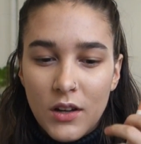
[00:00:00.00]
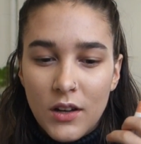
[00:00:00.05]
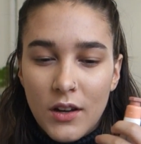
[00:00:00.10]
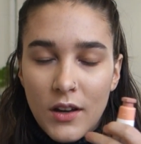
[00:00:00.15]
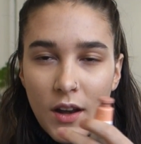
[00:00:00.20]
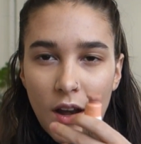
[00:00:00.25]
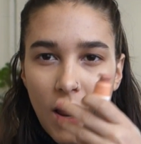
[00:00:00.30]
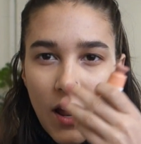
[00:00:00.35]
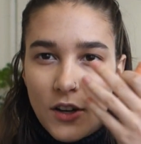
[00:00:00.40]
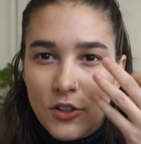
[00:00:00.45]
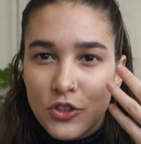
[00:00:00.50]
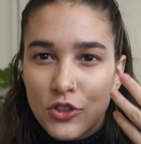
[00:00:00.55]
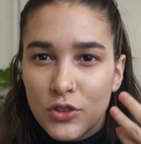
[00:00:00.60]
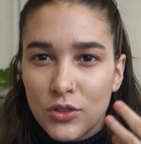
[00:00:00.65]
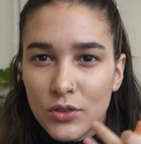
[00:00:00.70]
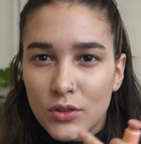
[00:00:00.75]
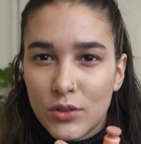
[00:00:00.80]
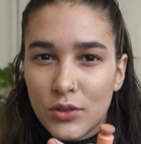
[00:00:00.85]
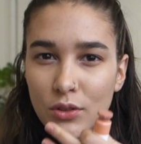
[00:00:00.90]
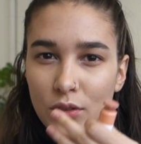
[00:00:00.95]

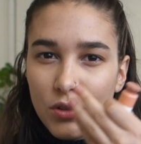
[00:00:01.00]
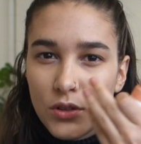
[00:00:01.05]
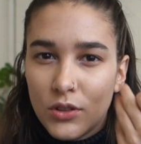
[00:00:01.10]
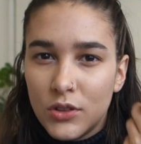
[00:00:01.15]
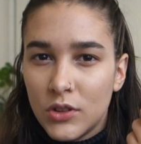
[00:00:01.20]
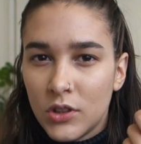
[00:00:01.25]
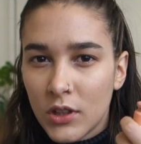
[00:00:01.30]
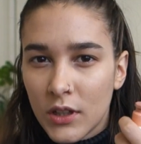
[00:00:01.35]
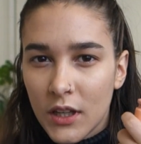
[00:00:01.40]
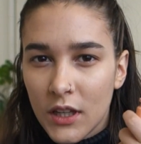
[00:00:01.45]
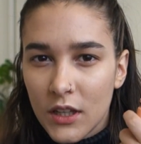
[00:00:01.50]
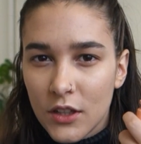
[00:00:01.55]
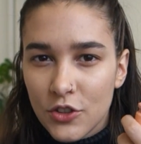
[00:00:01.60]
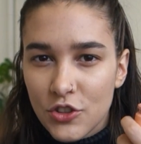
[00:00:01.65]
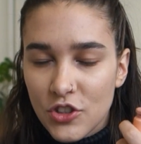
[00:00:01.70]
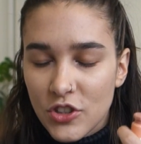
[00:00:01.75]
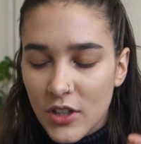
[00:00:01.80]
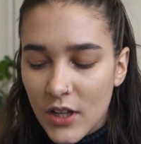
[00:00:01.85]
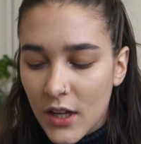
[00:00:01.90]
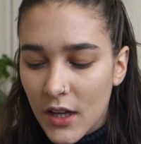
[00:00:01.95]
natural looking
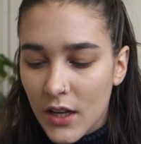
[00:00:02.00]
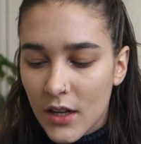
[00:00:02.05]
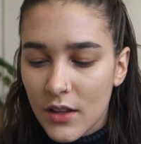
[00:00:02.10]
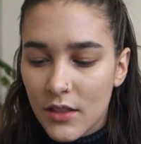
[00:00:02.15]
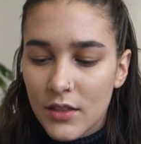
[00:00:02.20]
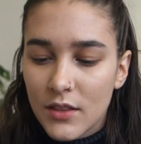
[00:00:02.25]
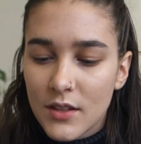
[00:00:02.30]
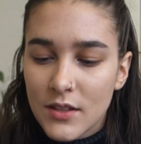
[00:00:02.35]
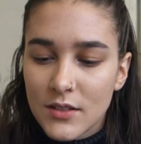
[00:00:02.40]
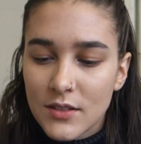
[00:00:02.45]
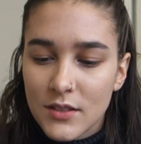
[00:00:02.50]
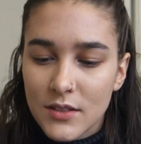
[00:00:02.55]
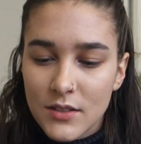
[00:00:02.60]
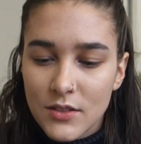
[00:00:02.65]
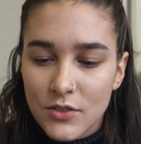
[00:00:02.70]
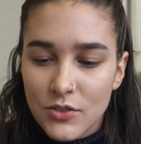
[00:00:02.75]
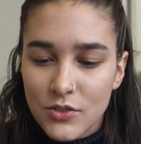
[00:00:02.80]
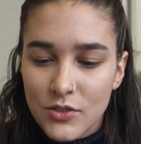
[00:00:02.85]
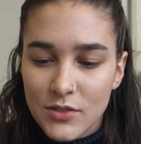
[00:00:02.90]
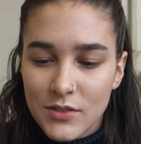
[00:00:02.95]
shade, and this
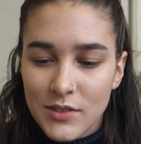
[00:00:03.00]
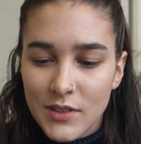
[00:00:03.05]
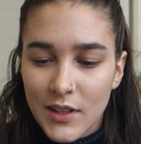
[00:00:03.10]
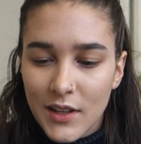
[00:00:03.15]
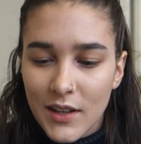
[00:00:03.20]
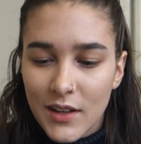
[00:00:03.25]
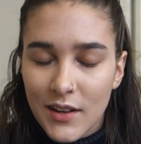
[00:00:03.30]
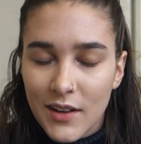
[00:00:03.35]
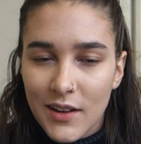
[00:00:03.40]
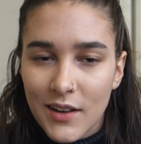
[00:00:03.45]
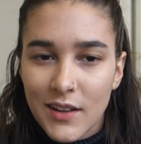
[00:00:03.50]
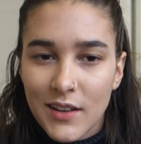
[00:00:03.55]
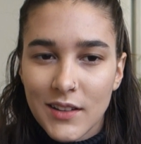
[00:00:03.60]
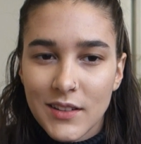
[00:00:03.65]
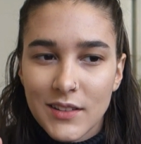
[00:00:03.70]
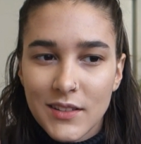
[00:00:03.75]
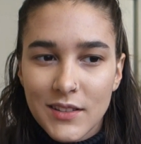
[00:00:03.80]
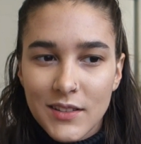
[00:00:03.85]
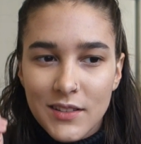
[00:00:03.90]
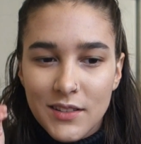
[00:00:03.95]
is just like a
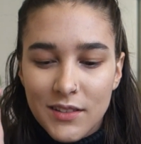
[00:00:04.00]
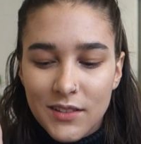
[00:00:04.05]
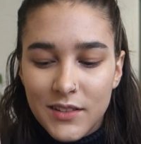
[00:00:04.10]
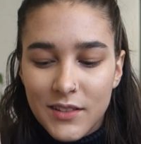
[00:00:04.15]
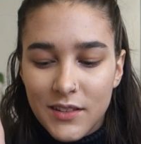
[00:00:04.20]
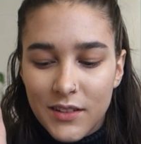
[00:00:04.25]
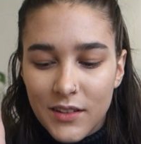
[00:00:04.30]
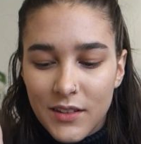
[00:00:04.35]
nice